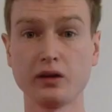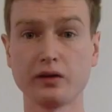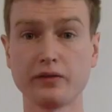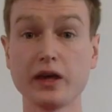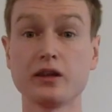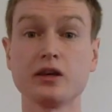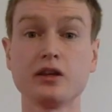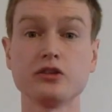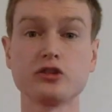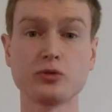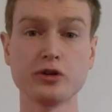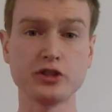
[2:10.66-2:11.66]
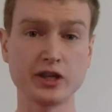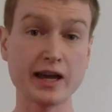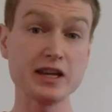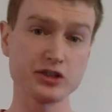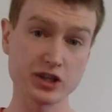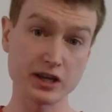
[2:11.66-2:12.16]
Then in
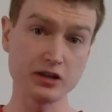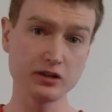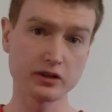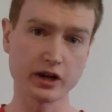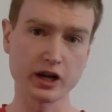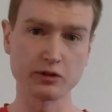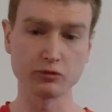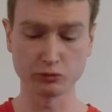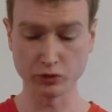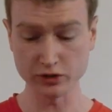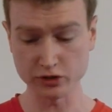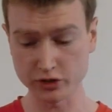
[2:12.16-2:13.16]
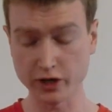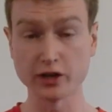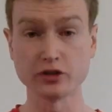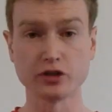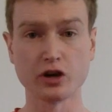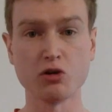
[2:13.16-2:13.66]
2018 I
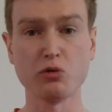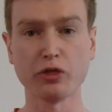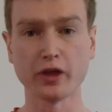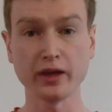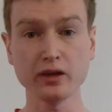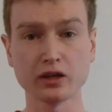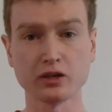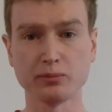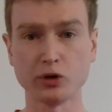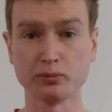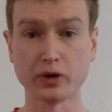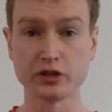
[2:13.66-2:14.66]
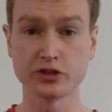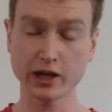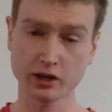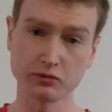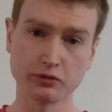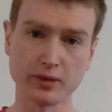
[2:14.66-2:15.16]
redesigned the whole thing and built my
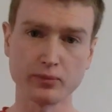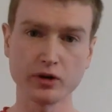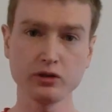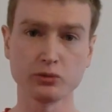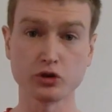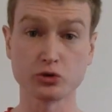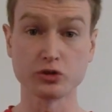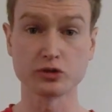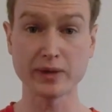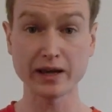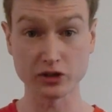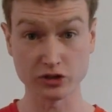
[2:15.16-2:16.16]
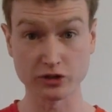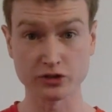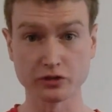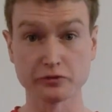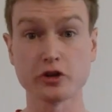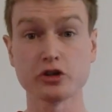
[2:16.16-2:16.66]
second flipper, which was
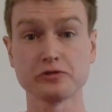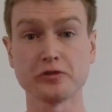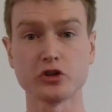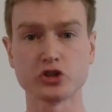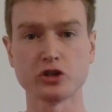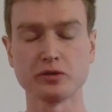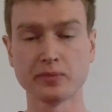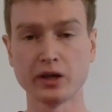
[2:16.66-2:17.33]
Pegasus, the first version.